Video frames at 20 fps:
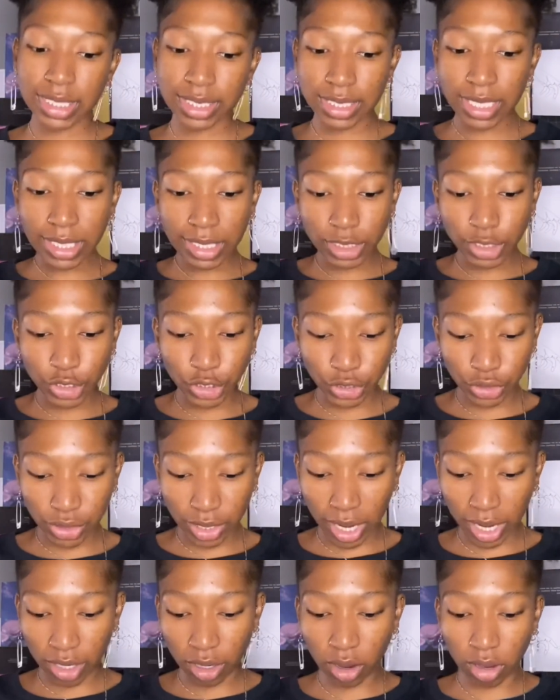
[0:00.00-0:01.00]
second shirt
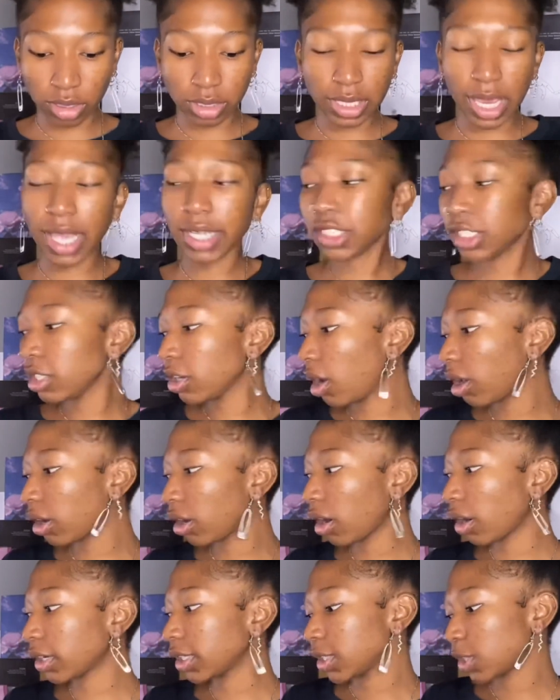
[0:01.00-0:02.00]
I got, I actually got a
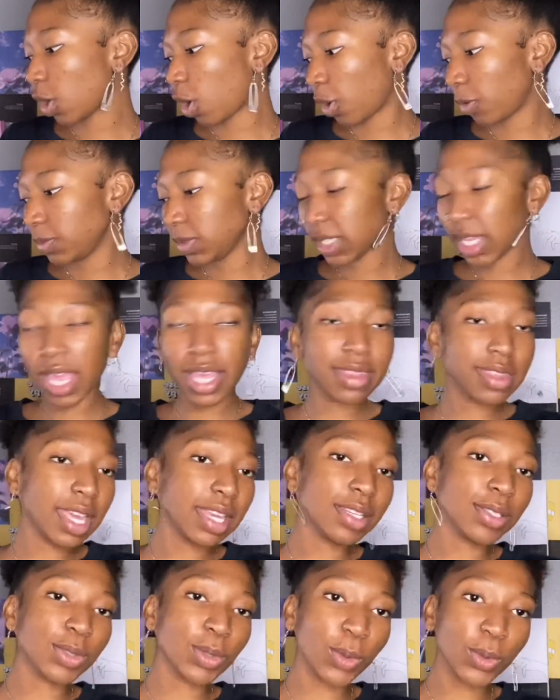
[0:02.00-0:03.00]
lot of tops. And
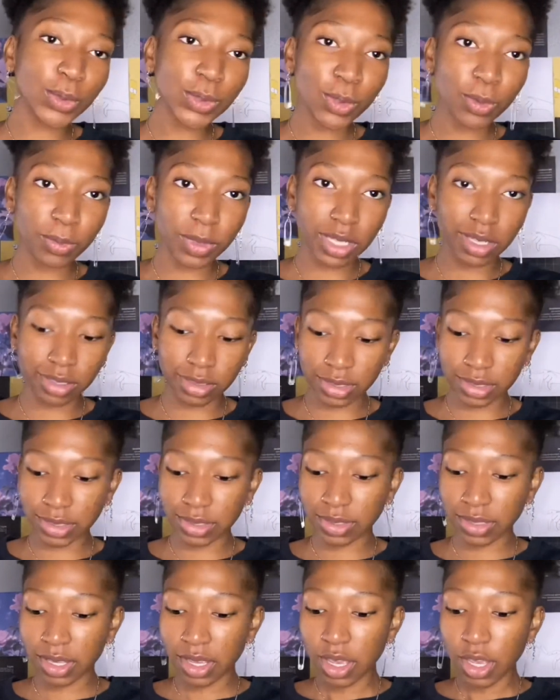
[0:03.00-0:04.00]
that is also because
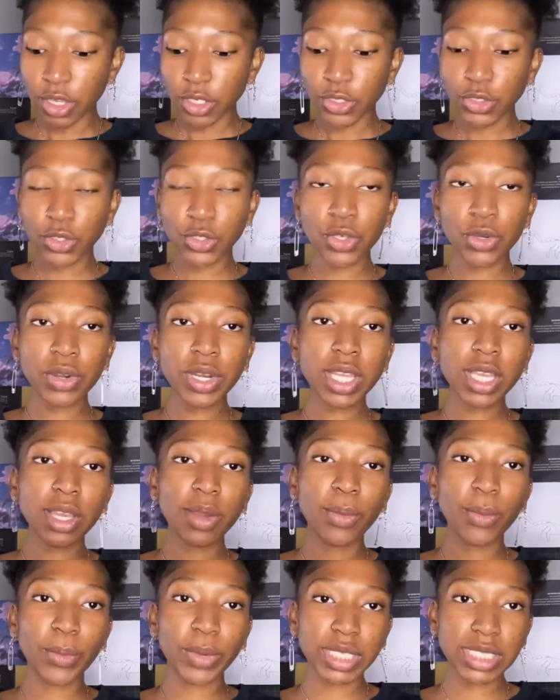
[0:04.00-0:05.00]

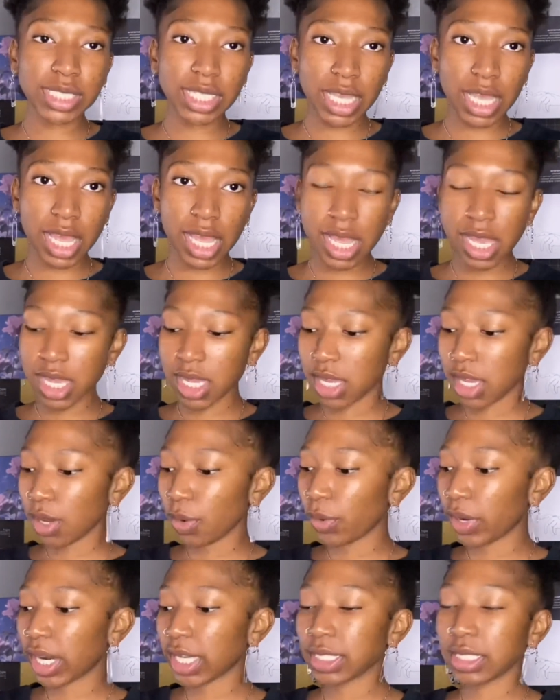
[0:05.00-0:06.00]
during winter,
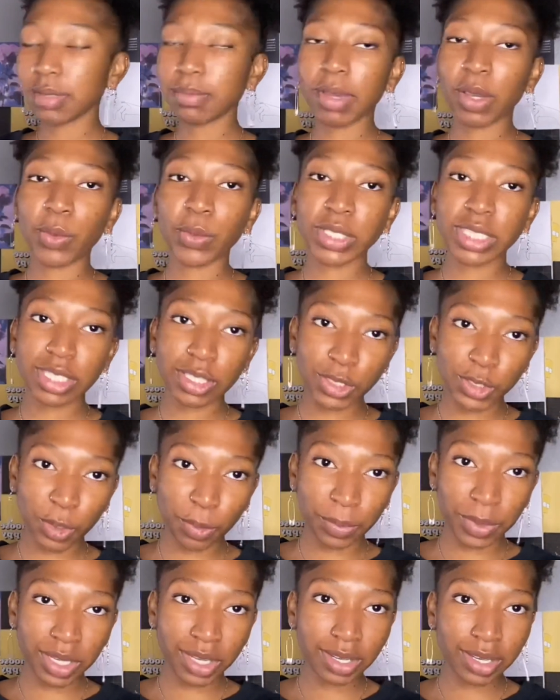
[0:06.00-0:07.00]
when I did my winter
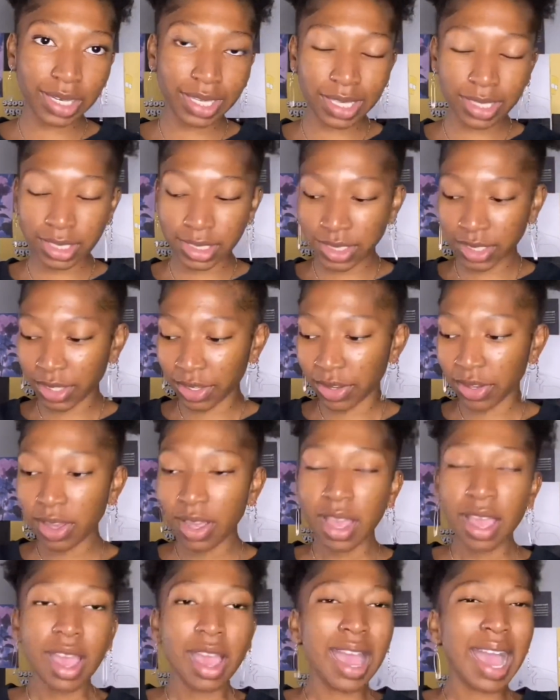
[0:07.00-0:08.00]
shopping earlier this year,
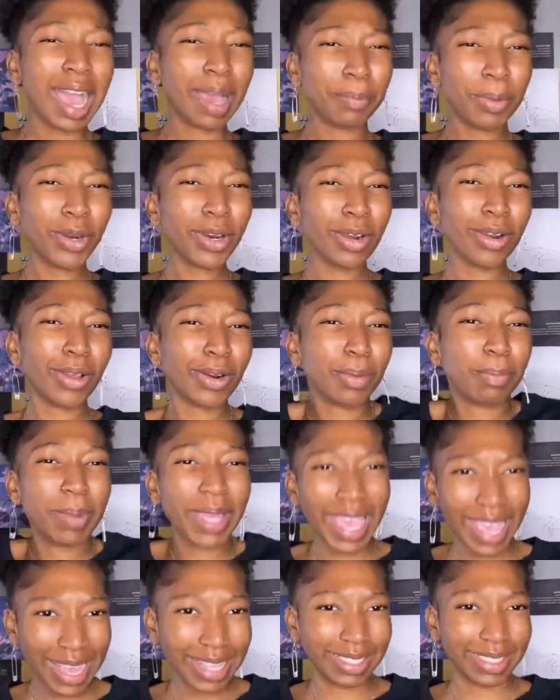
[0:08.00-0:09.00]
I bought a lot of
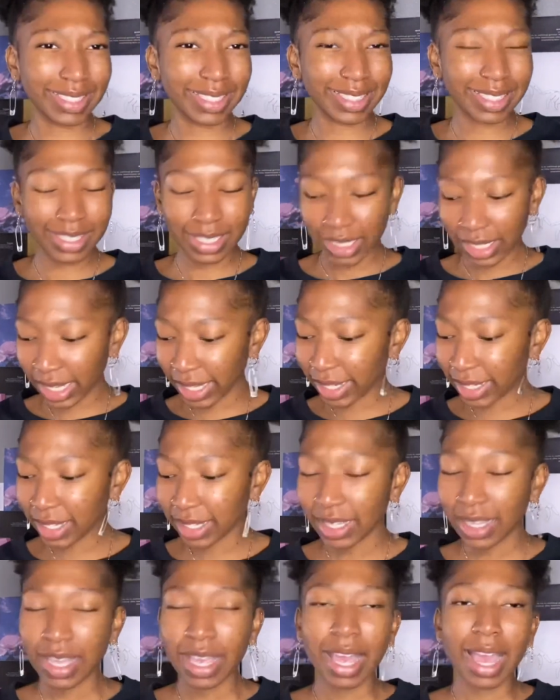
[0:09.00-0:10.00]
pants. Like,
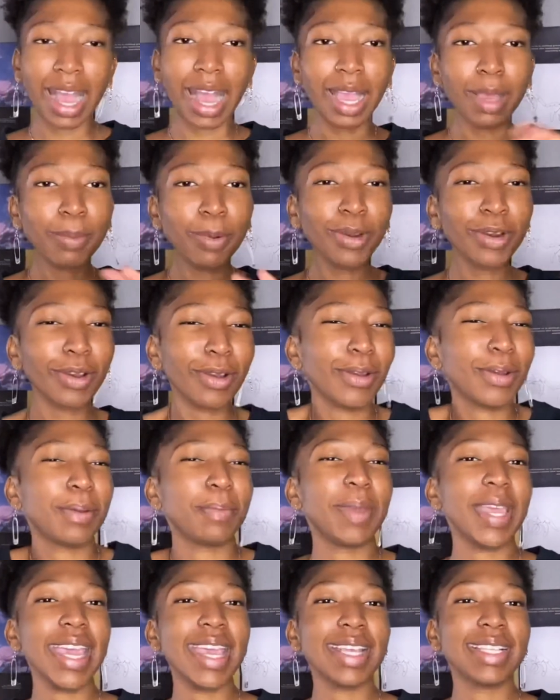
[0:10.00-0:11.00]
I bought a lot of
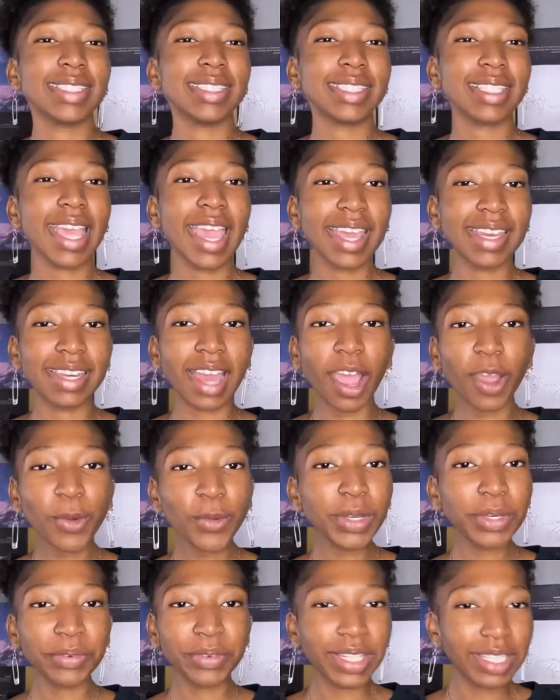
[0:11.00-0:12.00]
pants. And I
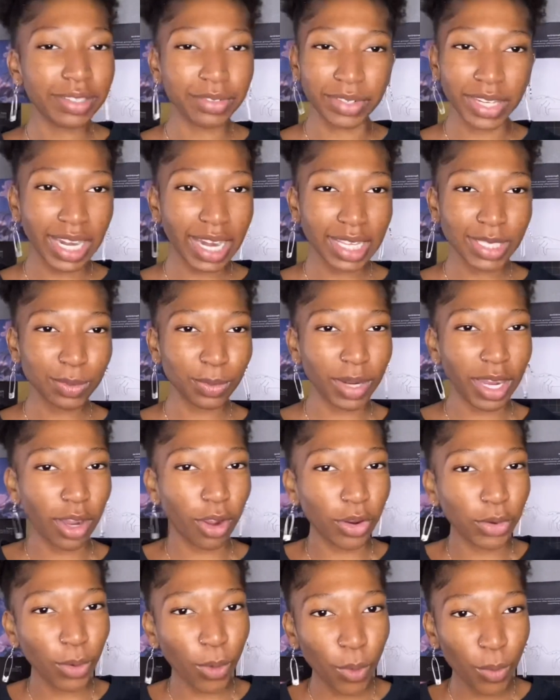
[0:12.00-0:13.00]
only really realized when I
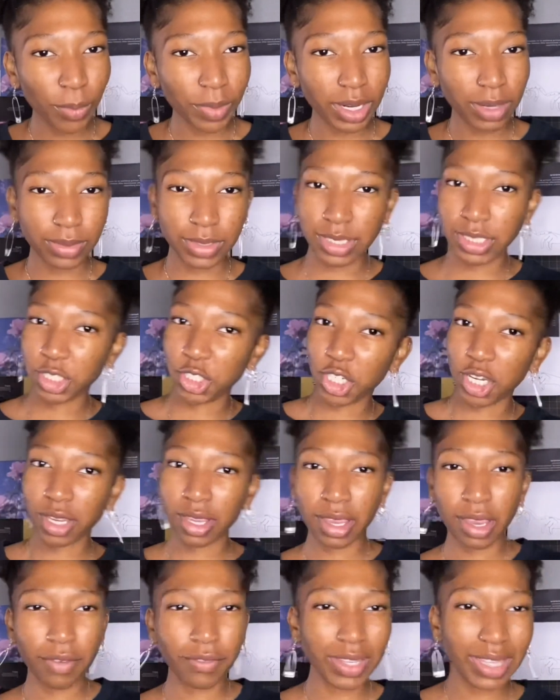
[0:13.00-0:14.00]
got home and I was
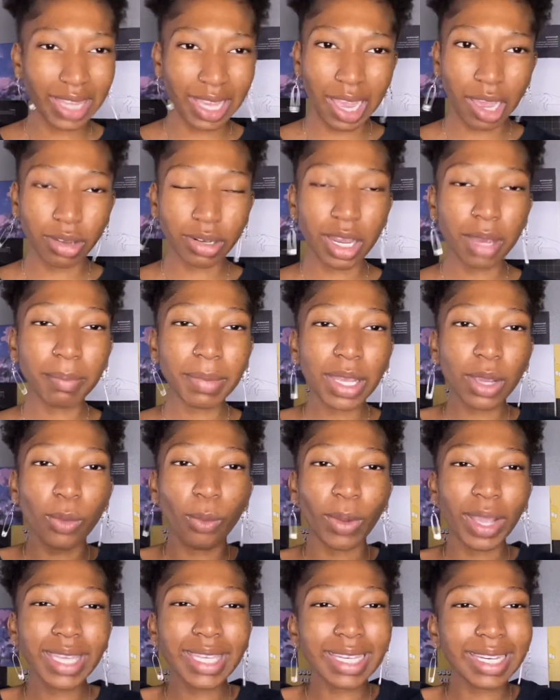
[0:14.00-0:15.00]
checking everything out. I'm like,
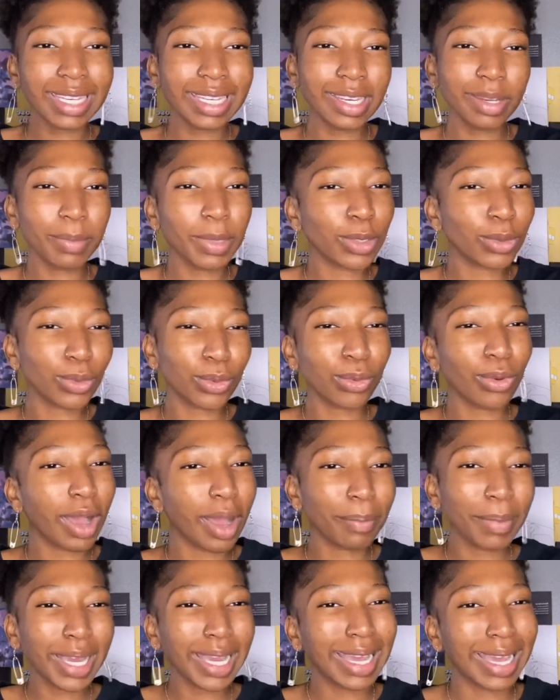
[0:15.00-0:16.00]
why
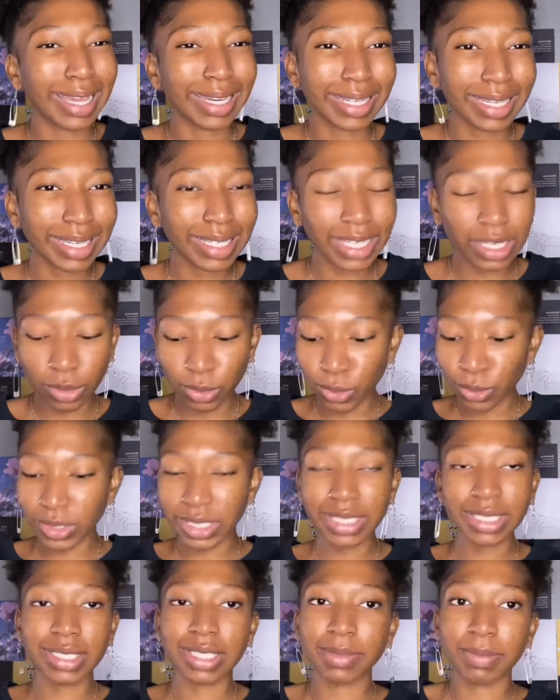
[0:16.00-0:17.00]
Like, who
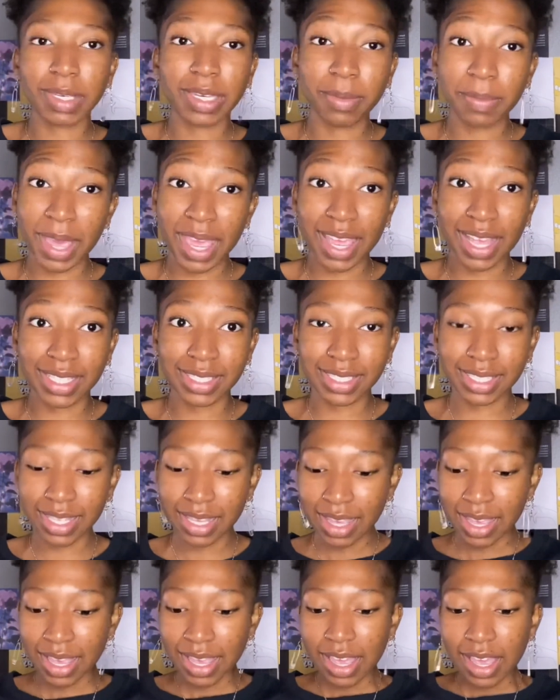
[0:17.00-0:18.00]
needs this many pants?
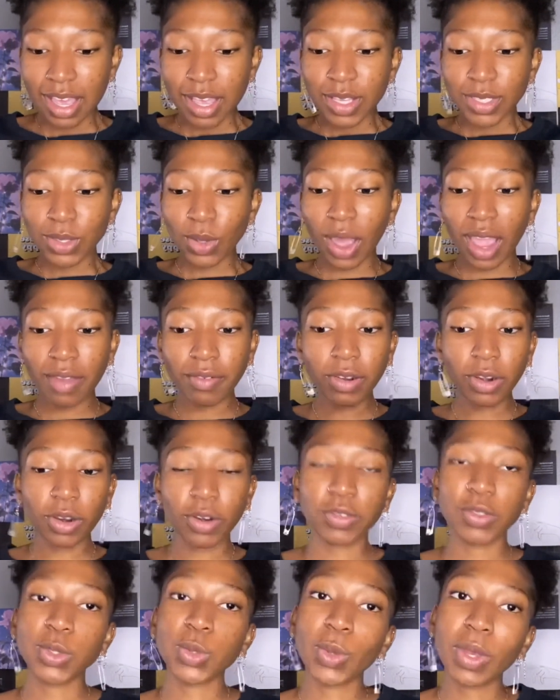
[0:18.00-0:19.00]
So I have a lot
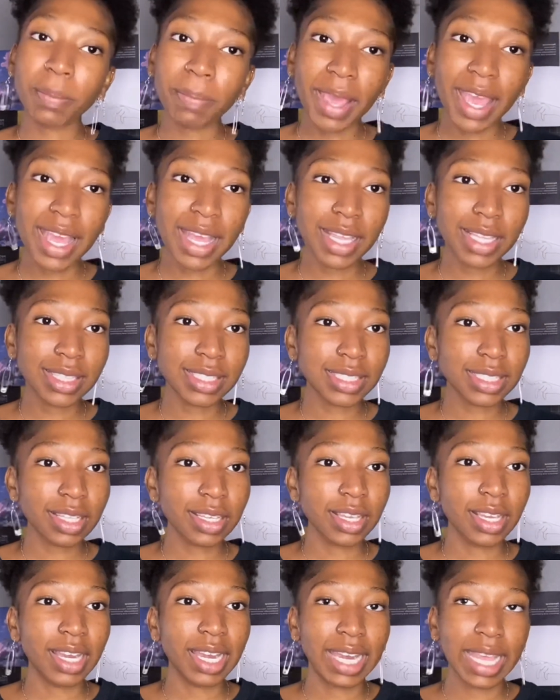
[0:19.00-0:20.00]
of sweatpants,
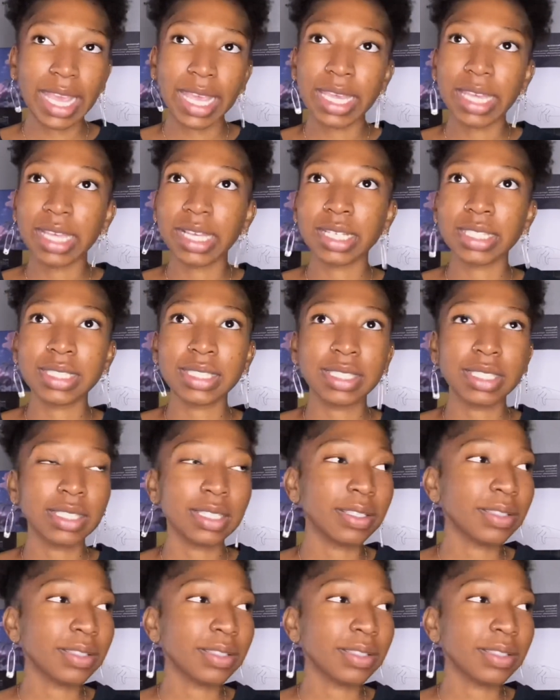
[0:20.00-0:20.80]
leggings,